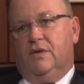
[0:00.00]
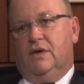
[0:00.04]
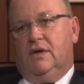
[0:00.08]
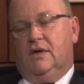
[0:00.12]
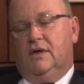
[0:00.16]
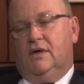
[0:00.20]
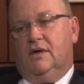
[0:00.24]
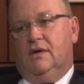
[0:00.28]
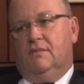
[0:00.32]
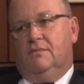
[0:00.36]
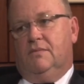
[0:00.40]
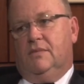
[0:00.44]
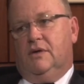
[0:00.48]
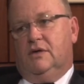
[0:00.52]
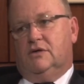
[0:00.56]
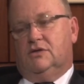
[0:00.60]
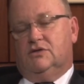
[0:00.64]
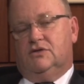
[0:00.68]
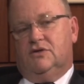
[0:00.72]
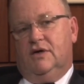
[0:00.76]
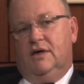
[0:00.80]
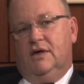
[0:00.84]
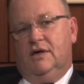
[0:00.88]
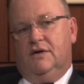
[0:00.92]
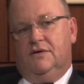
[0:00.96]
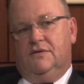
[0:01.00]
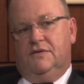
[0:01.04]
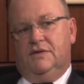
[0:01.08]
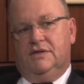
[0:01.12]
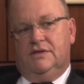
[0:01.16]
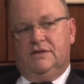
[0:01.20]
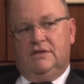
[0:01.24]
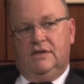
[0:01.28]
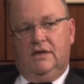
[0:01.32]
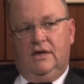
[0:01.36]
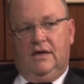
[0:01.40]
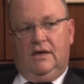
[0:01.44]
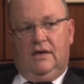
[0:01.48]
Um, Australia
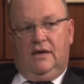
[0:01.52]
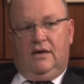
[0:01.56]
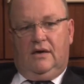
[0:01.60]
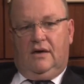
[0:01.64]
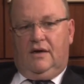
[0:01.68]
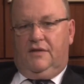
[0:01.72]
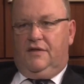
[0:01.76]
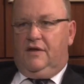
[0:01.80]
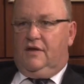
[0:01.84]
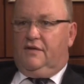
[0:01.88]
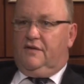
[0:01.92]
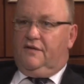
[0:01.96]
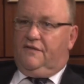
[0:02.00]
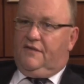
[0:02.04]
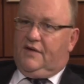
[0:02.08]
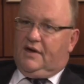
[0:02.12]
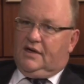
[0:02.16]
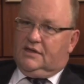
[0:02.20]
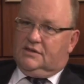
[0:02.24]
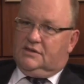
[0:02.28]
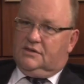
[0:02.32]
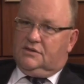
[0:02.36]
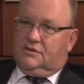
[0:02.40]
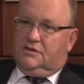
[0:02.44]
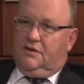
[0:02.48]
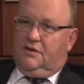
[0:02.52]
is, I think, the fastest